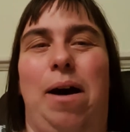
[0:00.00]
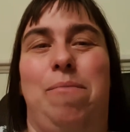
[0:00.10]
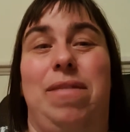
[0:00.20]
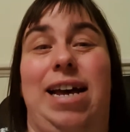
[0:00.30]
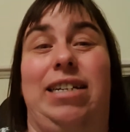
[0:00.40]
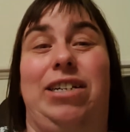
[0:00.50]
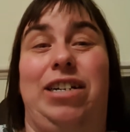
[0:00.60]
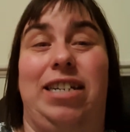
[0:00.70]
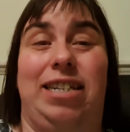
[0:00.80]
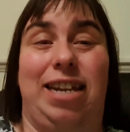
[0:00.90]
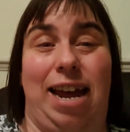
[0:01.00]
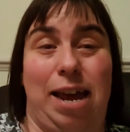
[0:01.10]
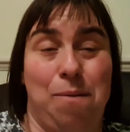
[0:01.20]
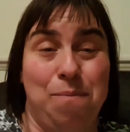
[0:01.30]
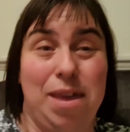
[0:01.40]
let's just
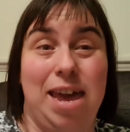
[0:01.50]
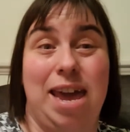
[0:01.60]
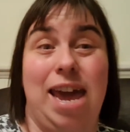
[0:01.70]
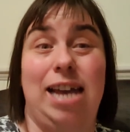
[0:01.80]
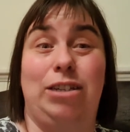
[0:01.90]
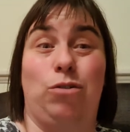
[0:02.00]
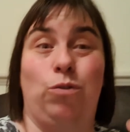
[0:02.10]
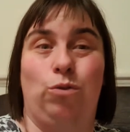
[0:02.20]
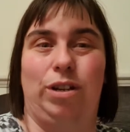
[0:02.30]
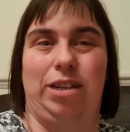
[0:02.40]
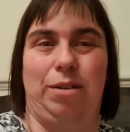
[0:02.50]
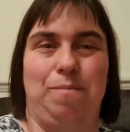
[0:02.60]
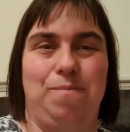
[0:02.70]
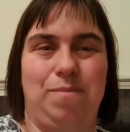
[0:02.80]
say it's on autism,